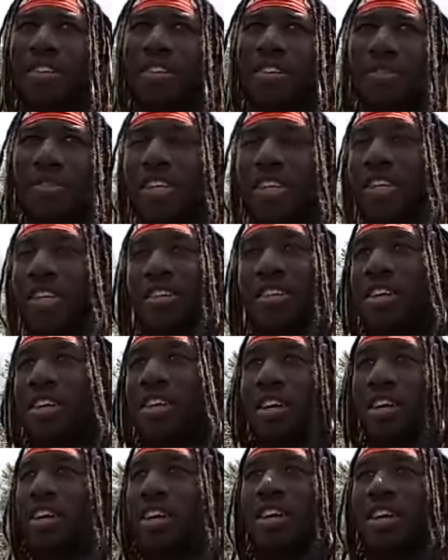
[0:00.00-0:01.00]
Really,
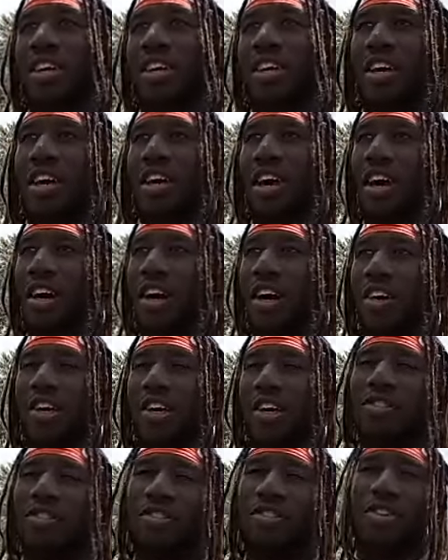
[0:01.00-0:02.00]

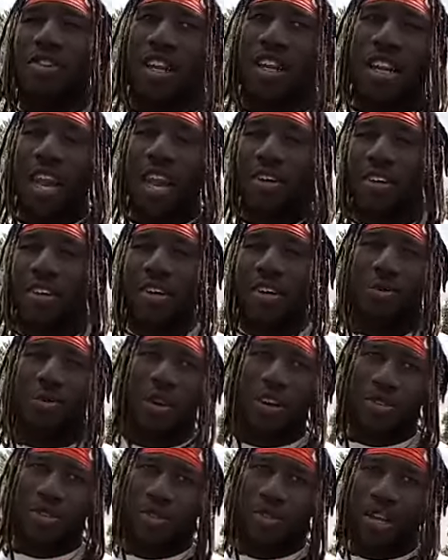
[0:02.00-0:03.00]
you get a lot of good
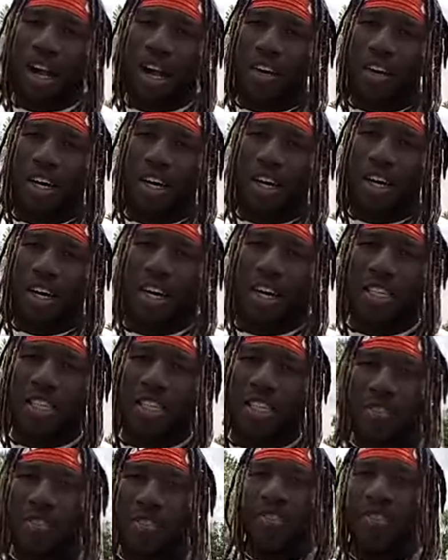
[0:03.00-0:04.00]
work with all the
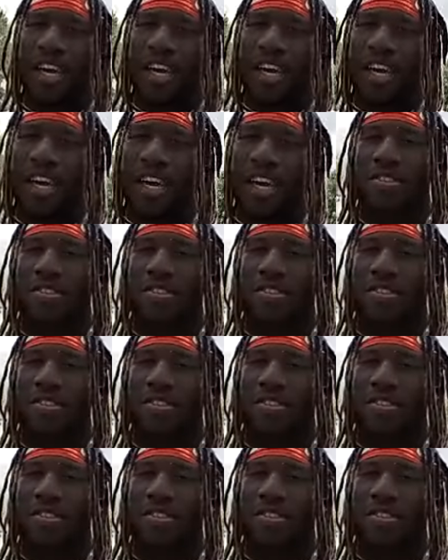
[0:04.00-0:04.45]
defensive ends.